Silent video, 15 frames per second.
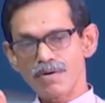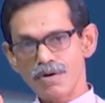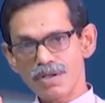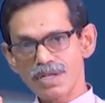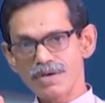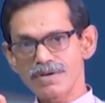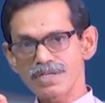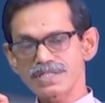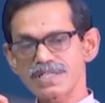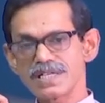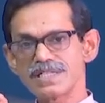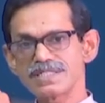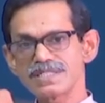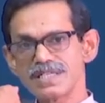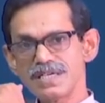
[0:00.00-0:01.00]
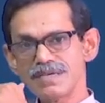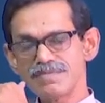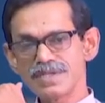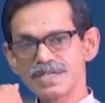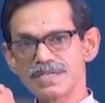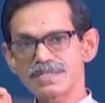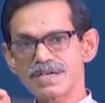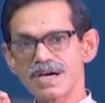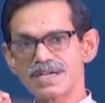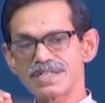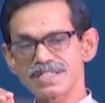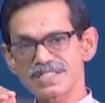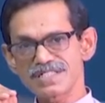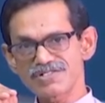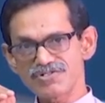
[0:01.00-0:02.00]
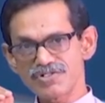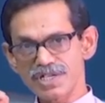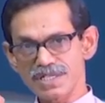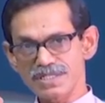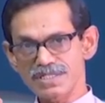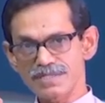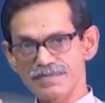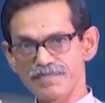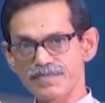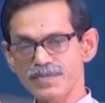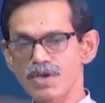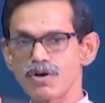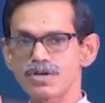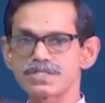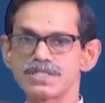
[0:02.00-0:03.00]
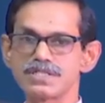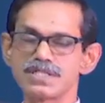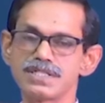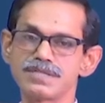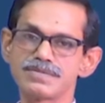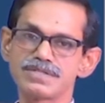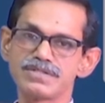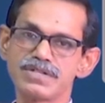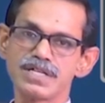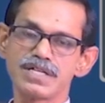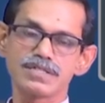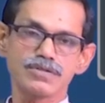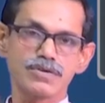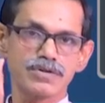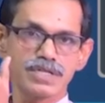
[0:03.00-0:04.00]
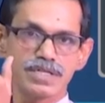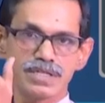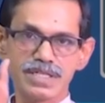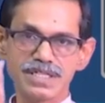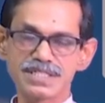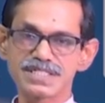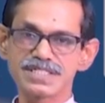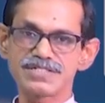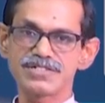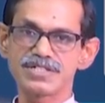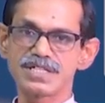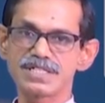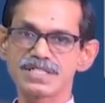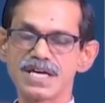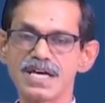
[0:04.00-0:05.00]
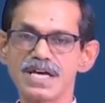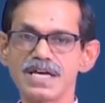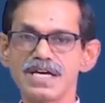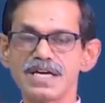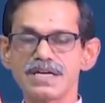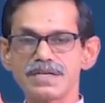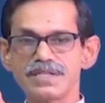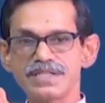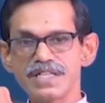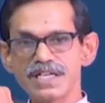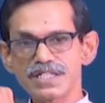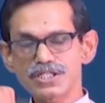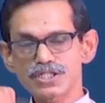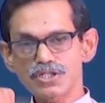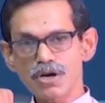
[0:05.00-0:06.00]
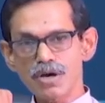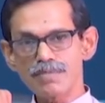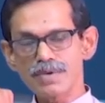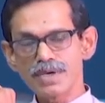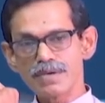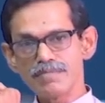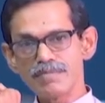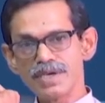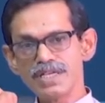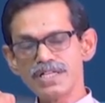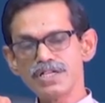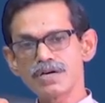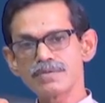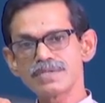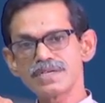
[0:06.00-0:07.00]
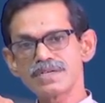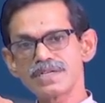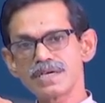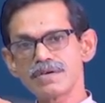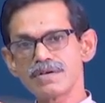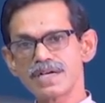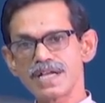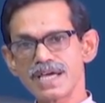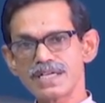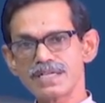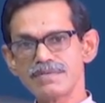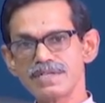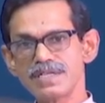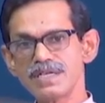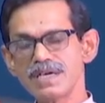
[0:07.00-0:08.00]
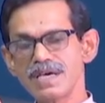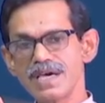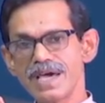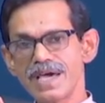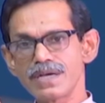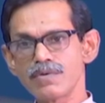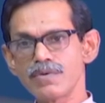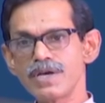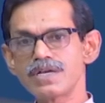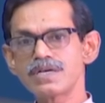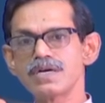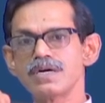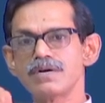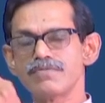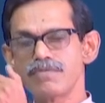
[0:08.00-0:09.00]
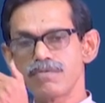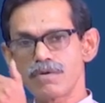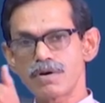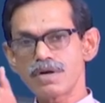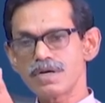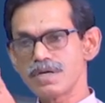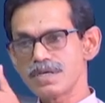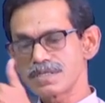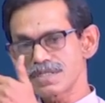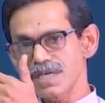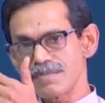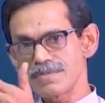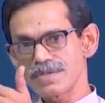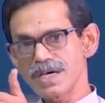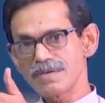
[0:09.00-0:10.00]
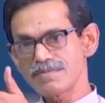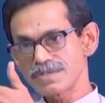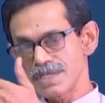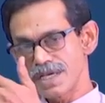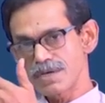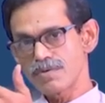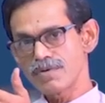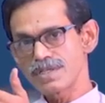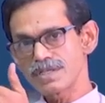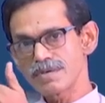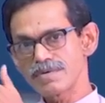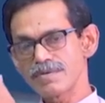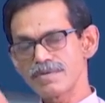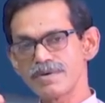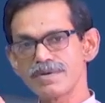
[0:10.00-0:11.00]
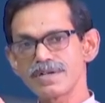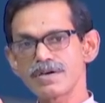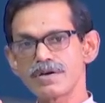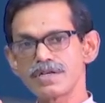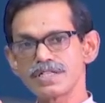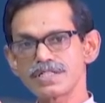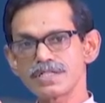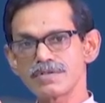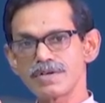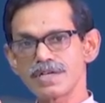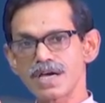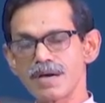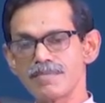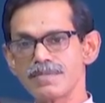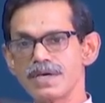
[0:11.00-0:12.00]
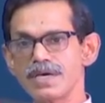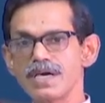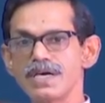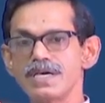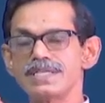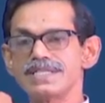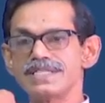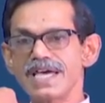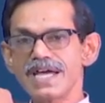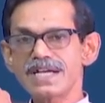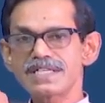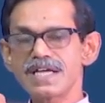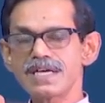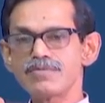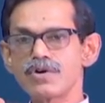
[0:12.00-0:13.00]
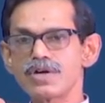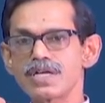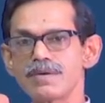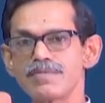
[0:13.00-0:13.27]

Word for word: all our cells, if they are under stress, oxidative stress or heat stress, they stop many of their regular activity and wait for sometimes like when the favorable condition will come. That time what